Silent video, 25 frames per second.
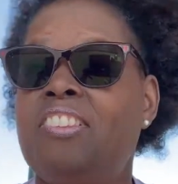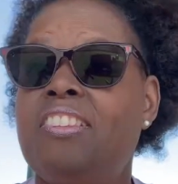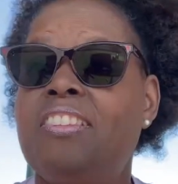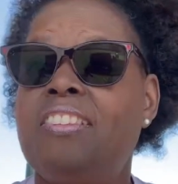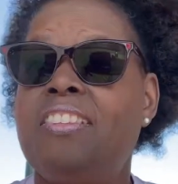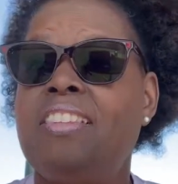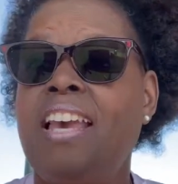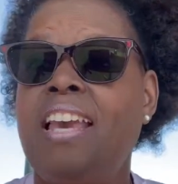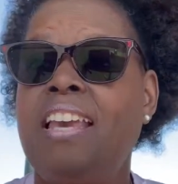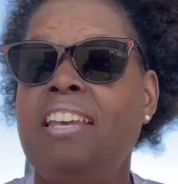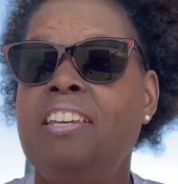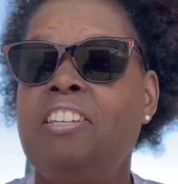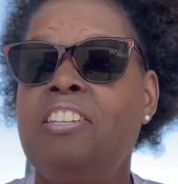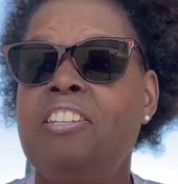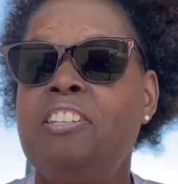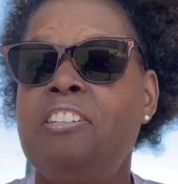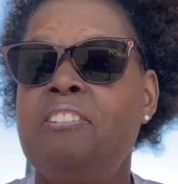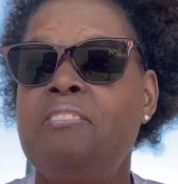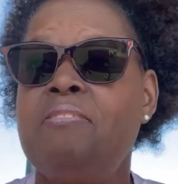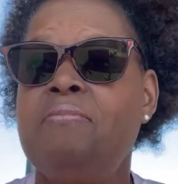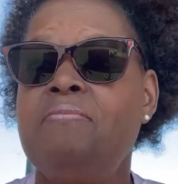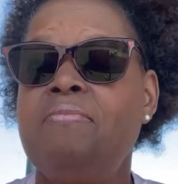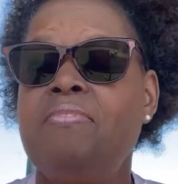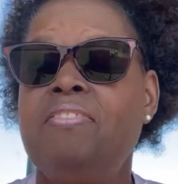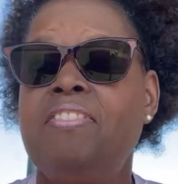Thank
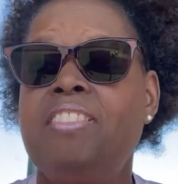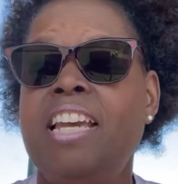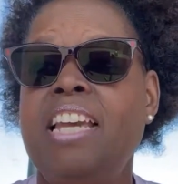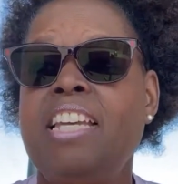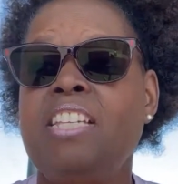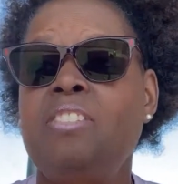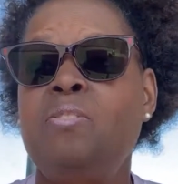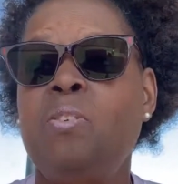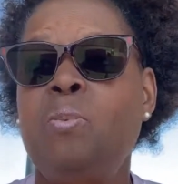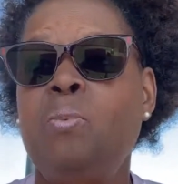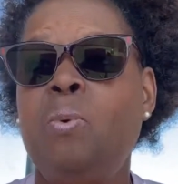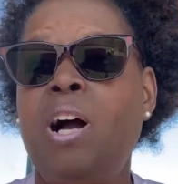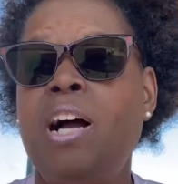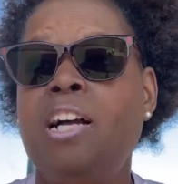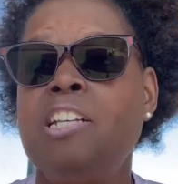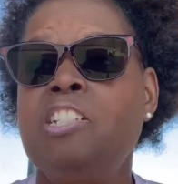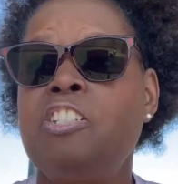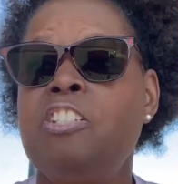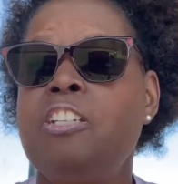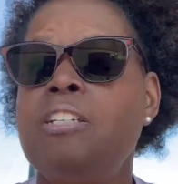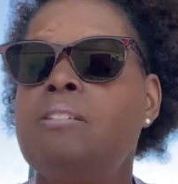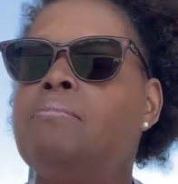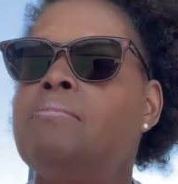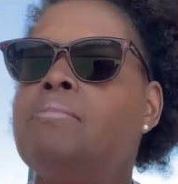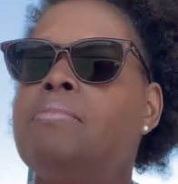you. Thanks for
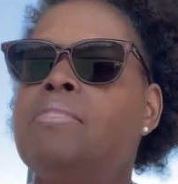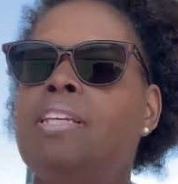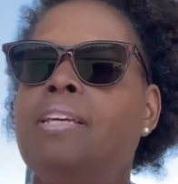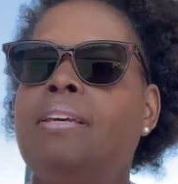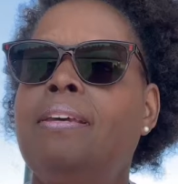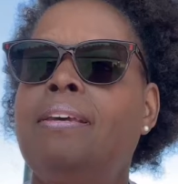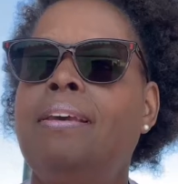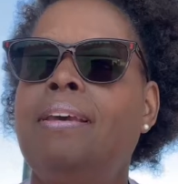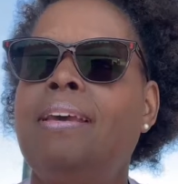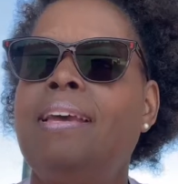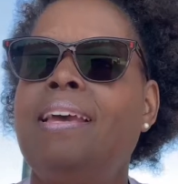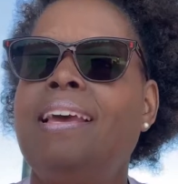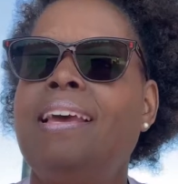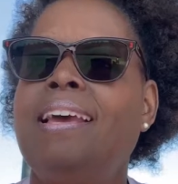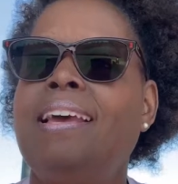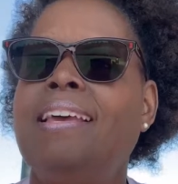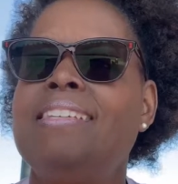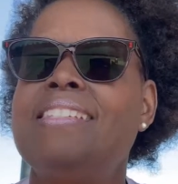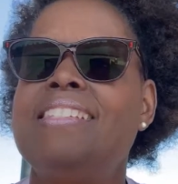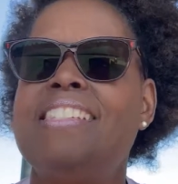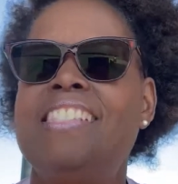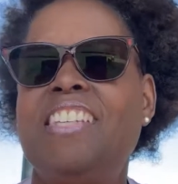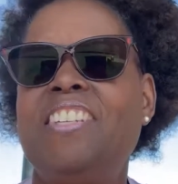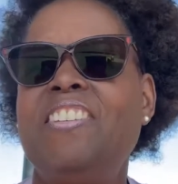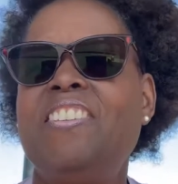watching.
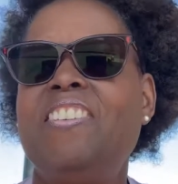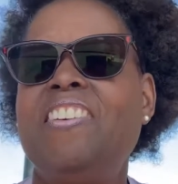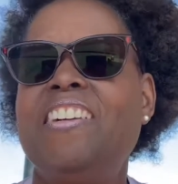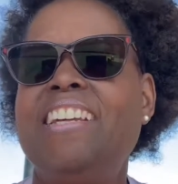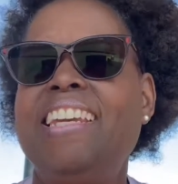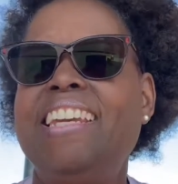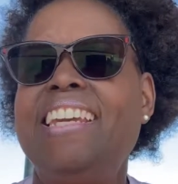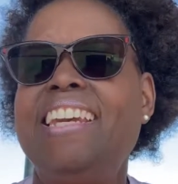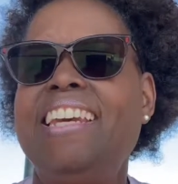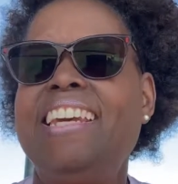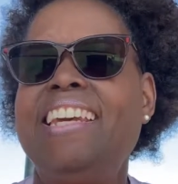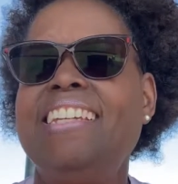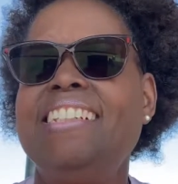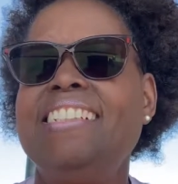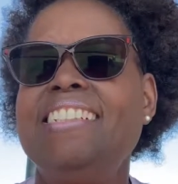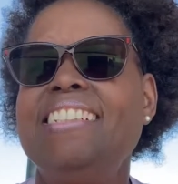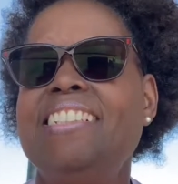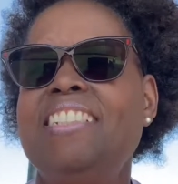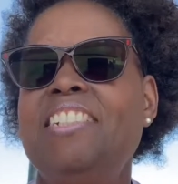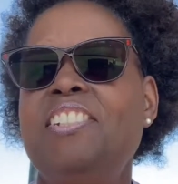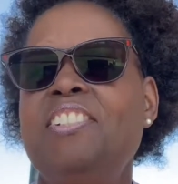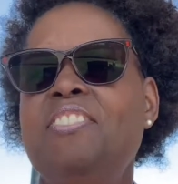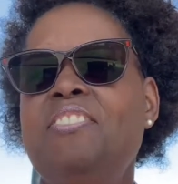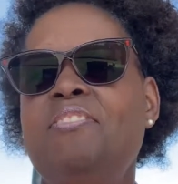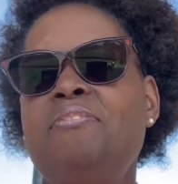See you again.
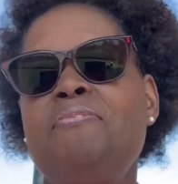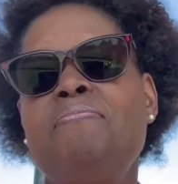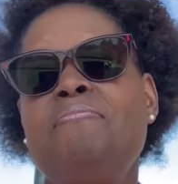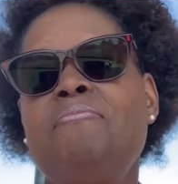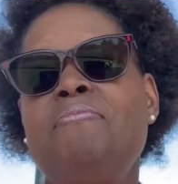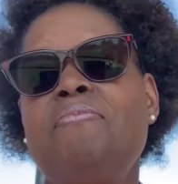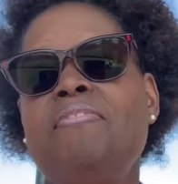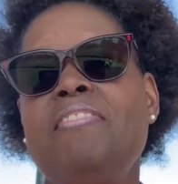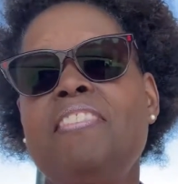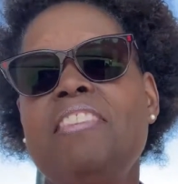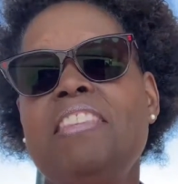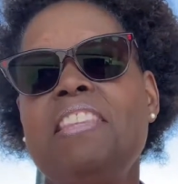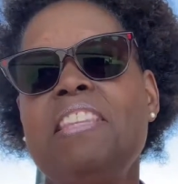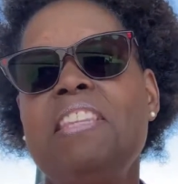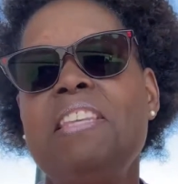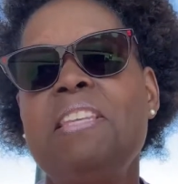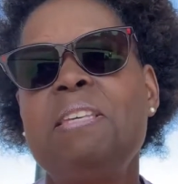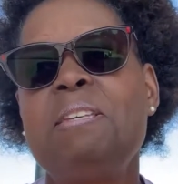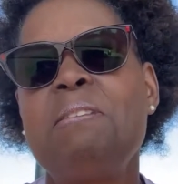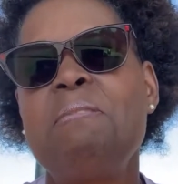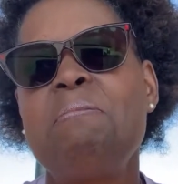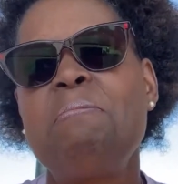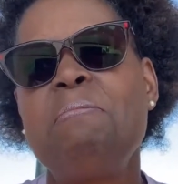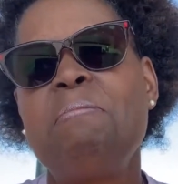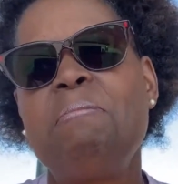
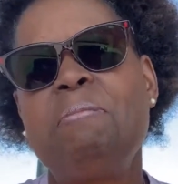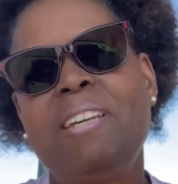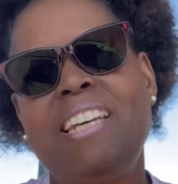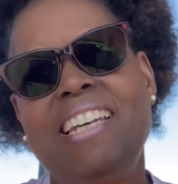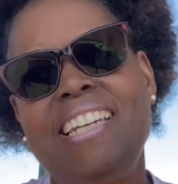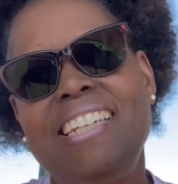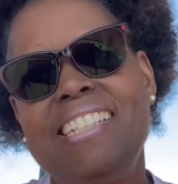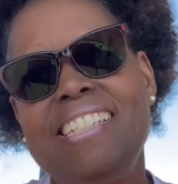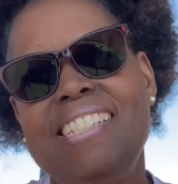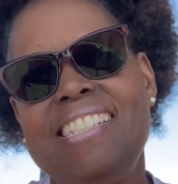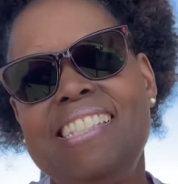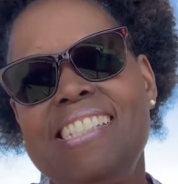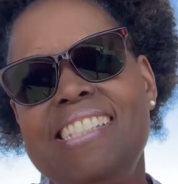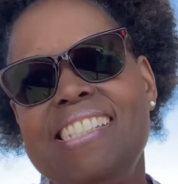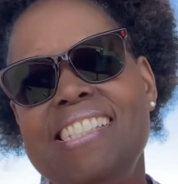Peace.